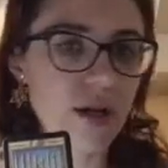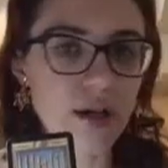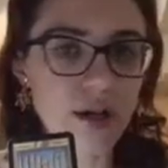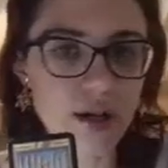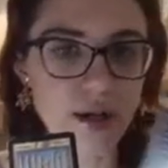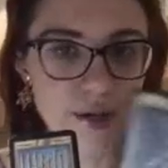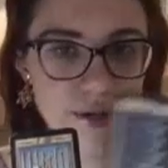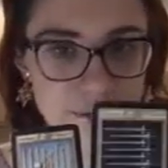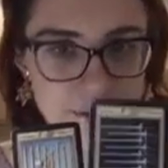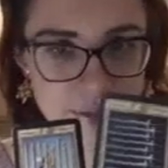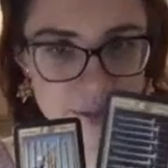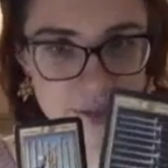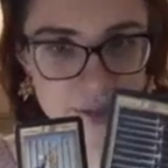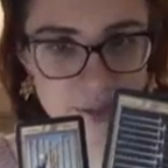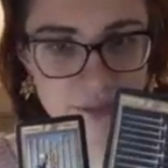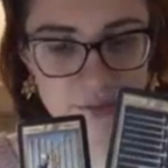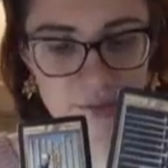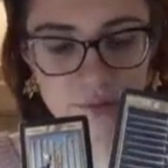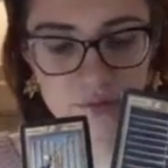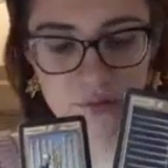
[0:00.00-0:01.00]

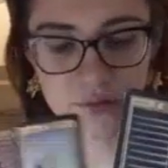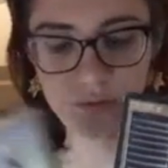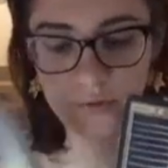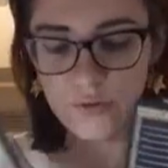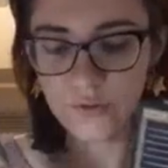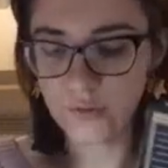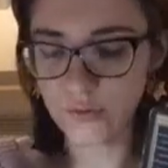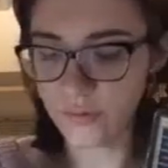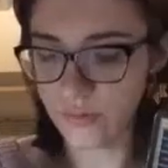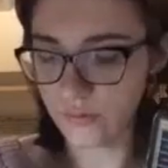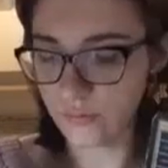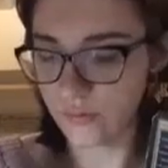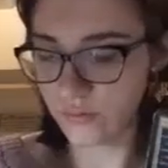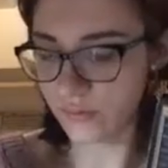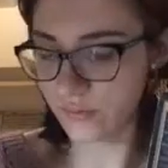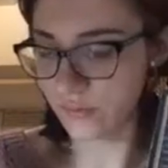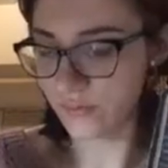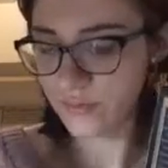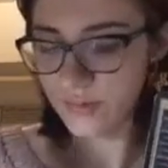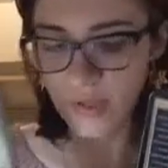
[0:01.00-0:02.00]
and you
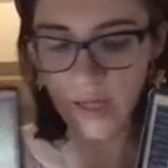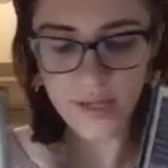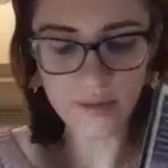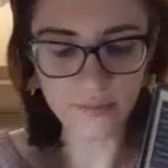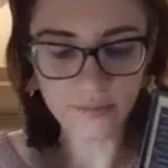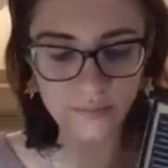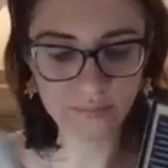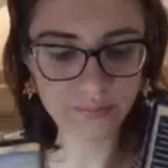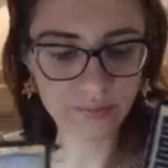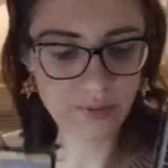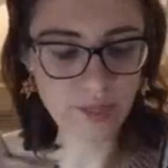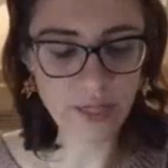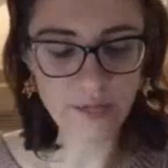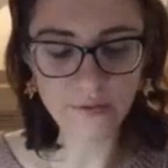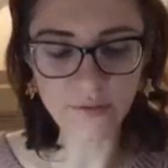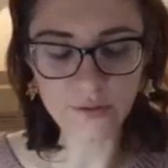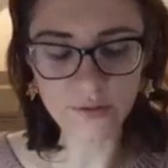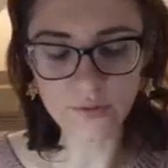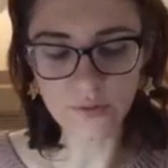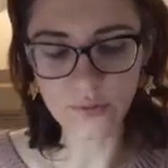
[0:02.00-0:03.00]
kind of
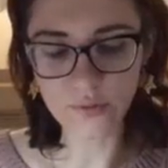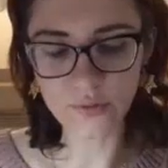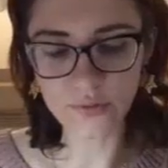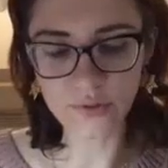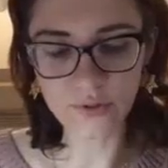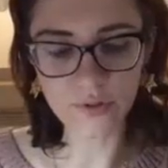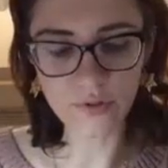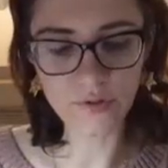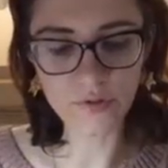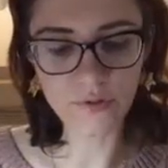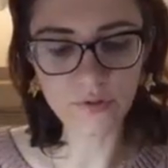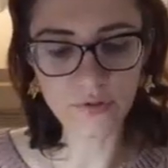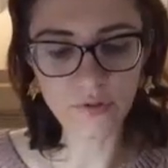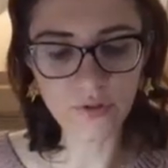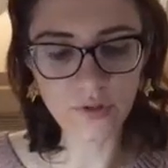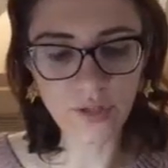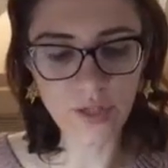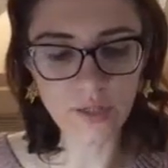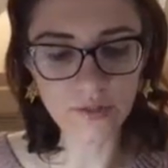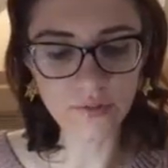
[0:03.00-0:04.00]
having all this
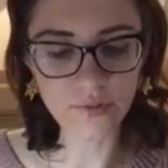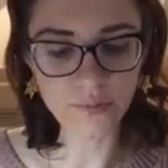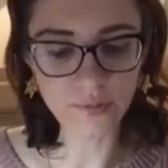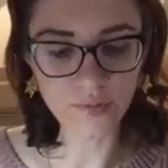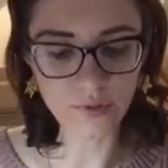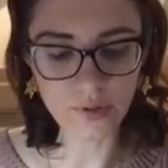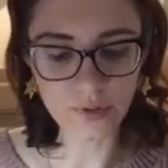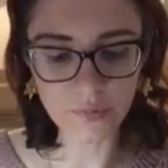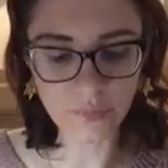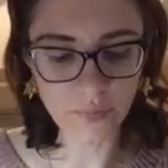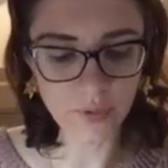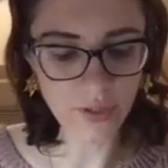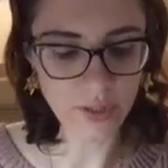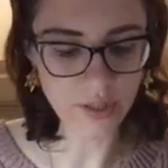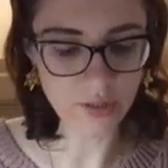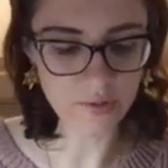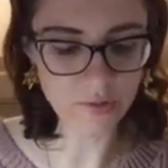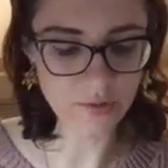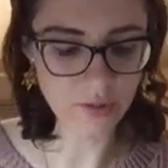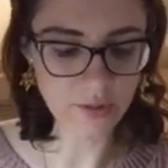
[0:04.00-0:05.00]
stressful
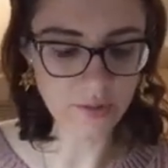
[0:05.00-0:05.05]
experience,